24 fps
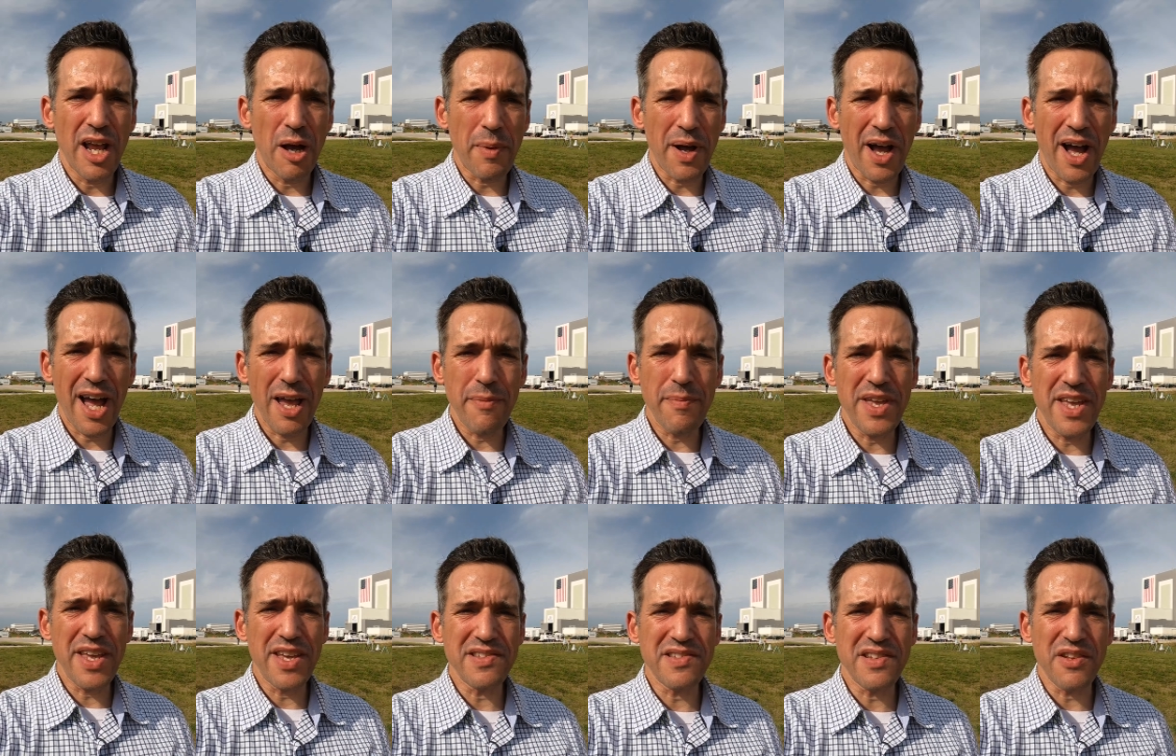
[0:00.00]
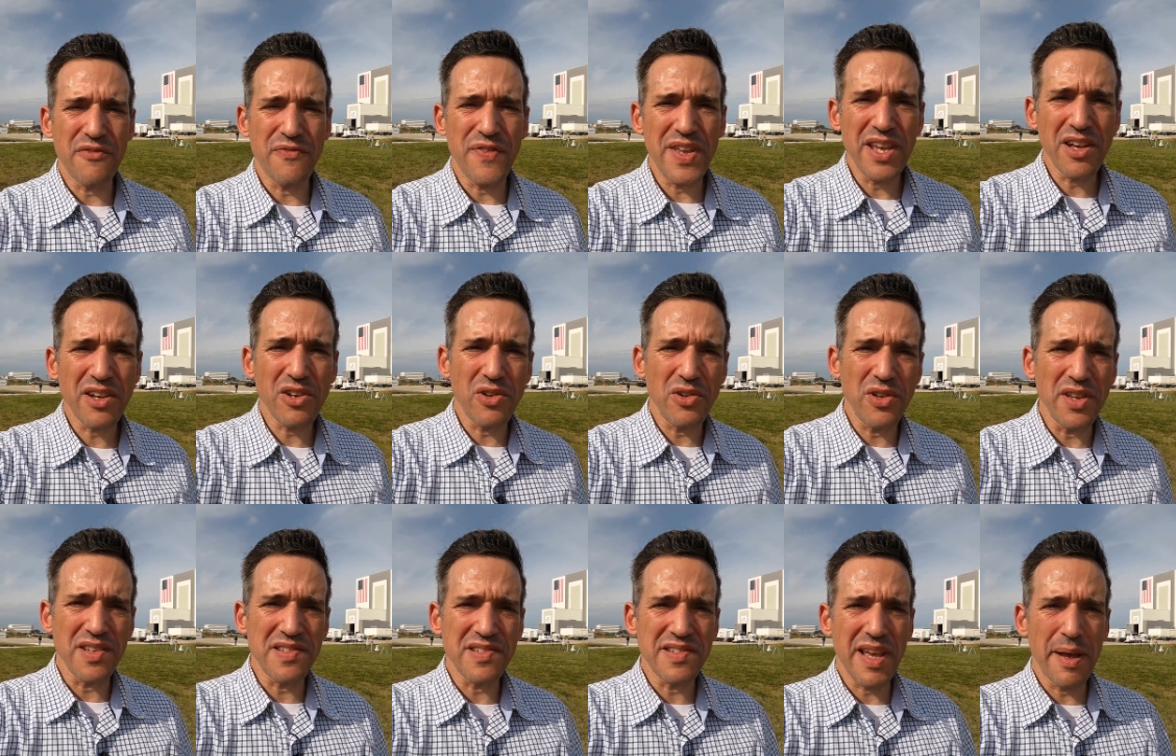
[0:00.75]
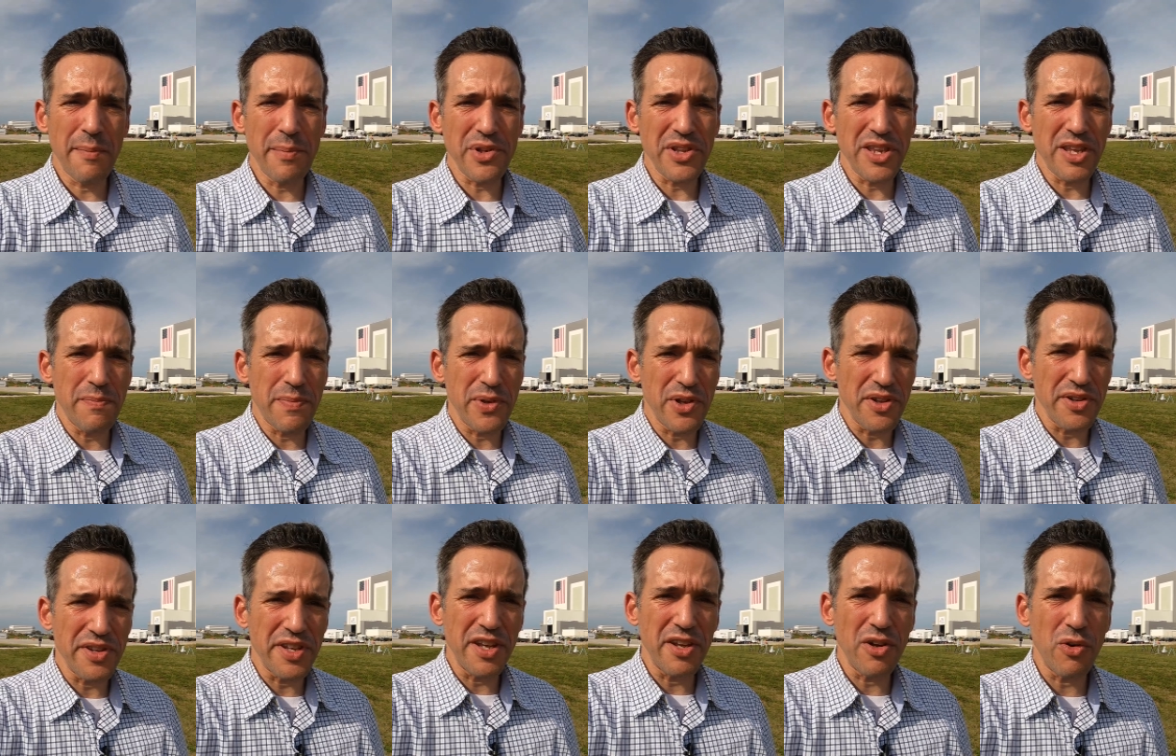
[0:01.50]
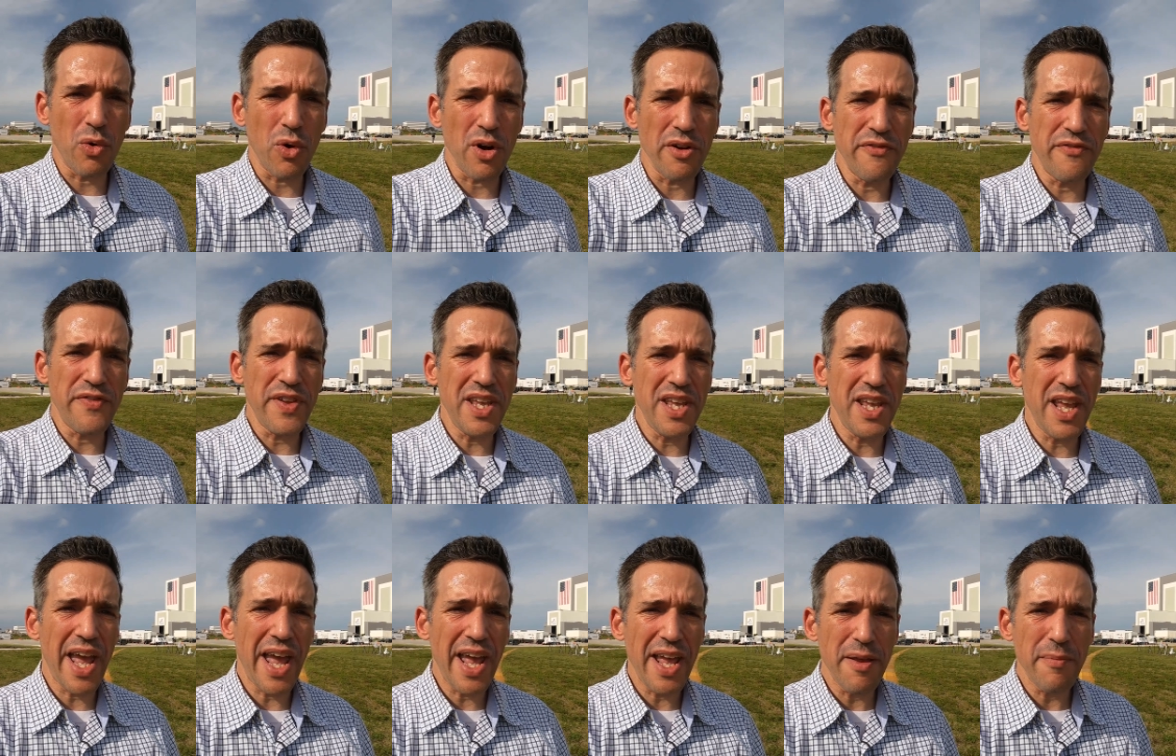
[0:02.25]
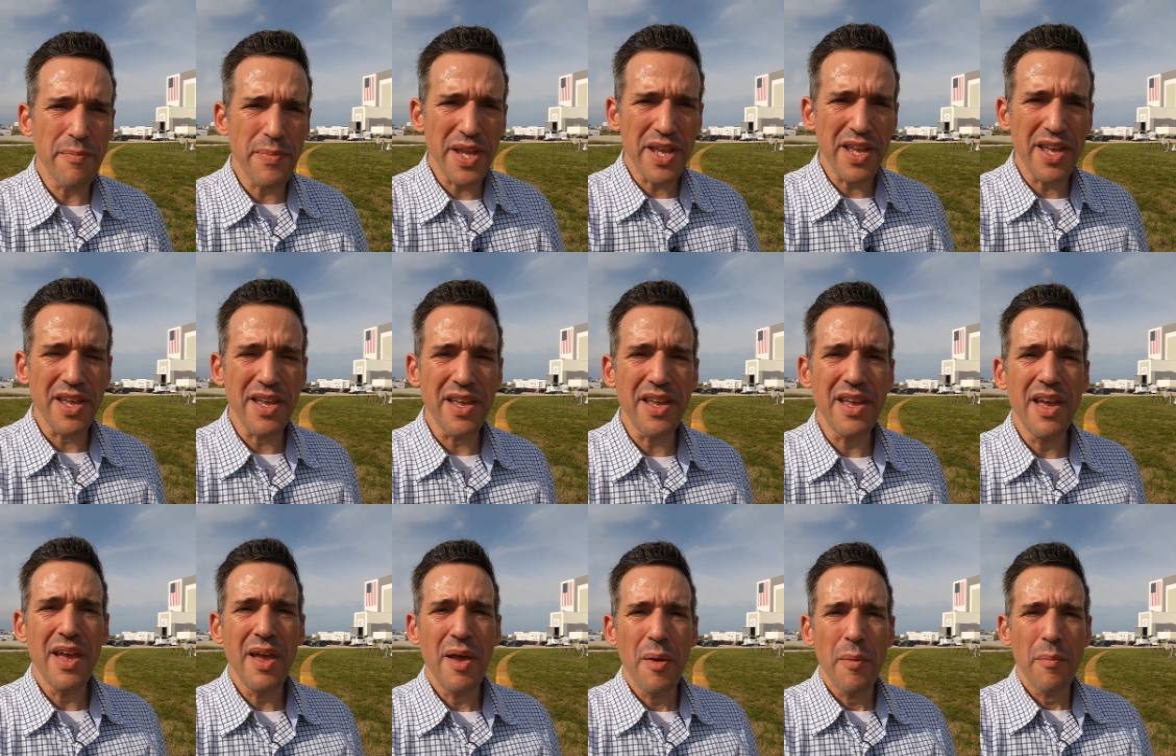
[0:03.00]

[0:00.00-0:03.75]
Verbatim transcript: Now behind me is the Vehicle Assembly Building, or VAB.